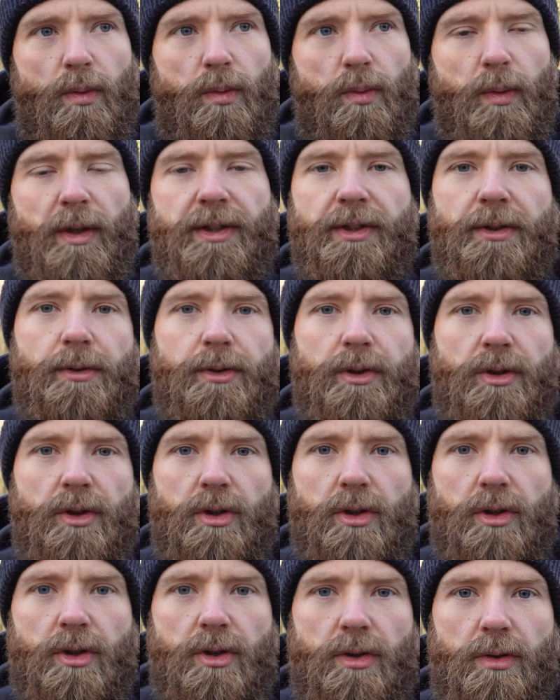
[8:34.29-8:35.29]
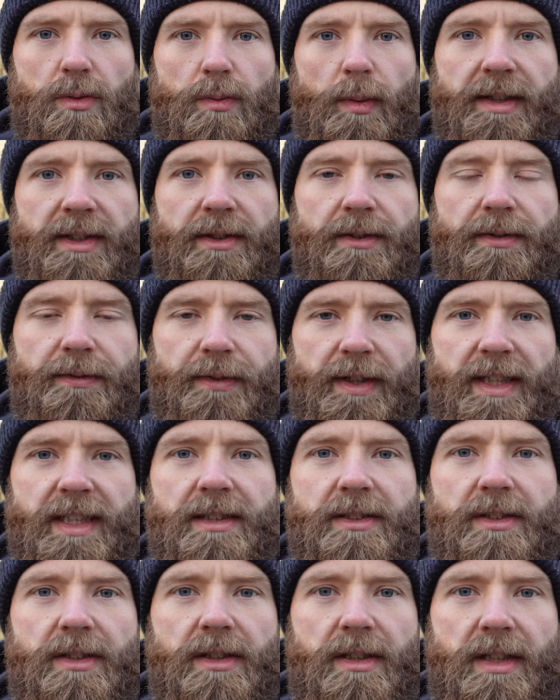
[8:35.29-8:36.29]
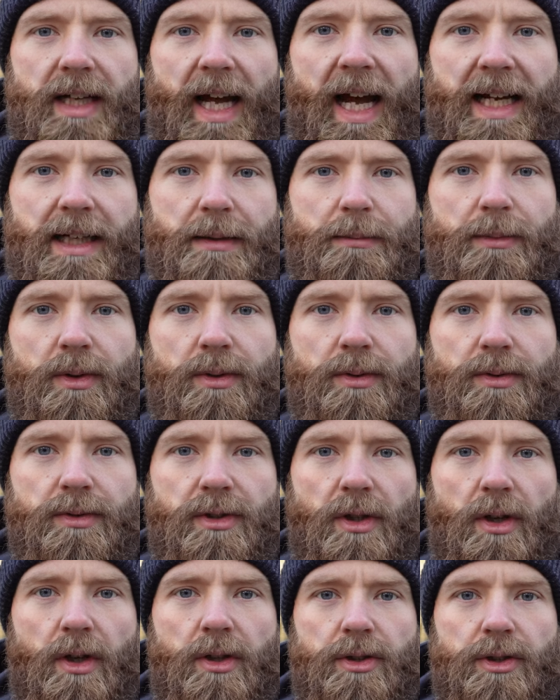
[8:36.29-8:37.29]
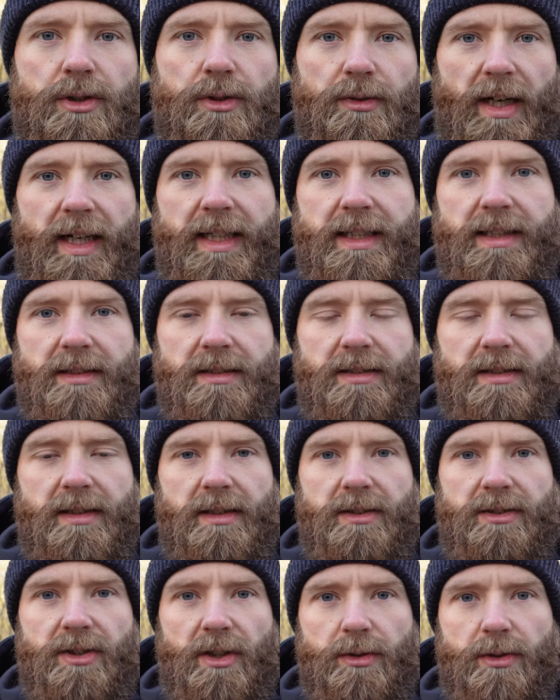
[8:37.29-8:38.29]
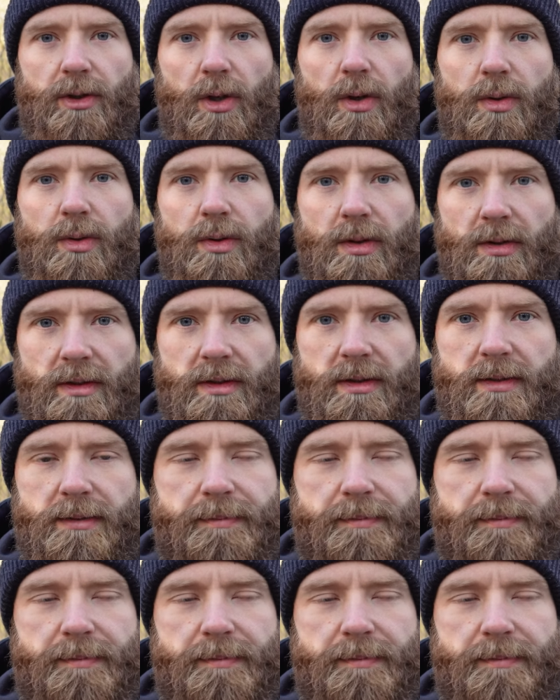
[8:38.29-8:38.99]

When you when you feed animals on grains, so corn.